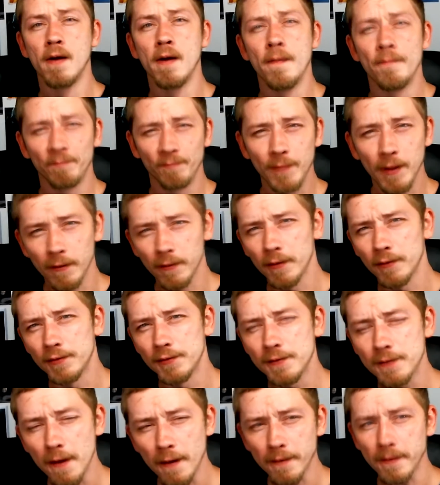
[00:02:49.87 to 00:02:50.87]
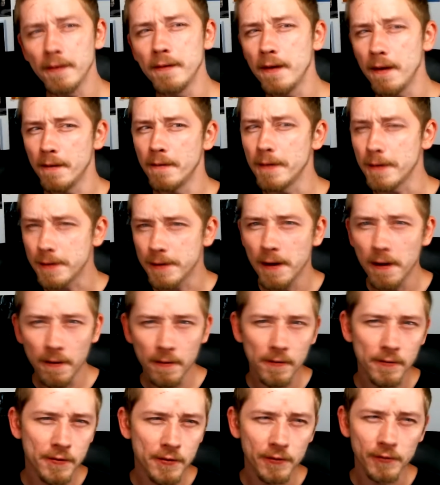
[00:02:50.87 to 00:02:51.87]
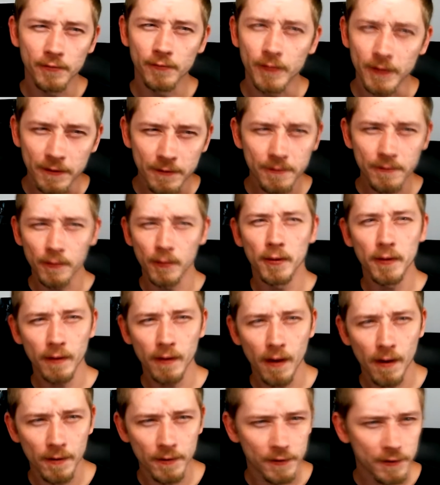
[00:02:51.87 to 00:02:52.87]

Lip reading: There are secondary characters with storylines